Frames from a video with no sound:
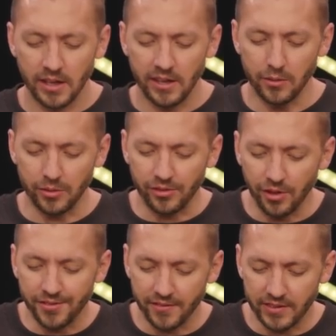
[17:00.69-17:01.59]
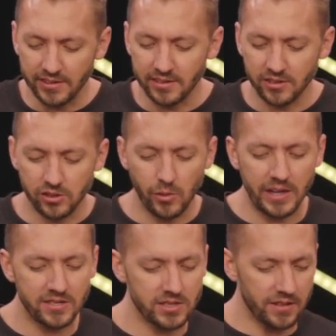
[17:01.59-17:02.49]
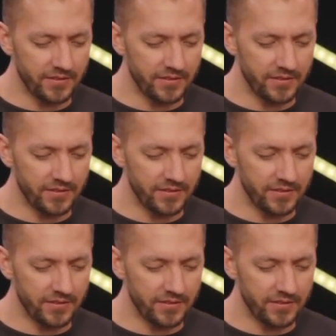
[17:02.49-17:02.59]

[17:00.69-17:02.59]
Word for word: And the result of this situation,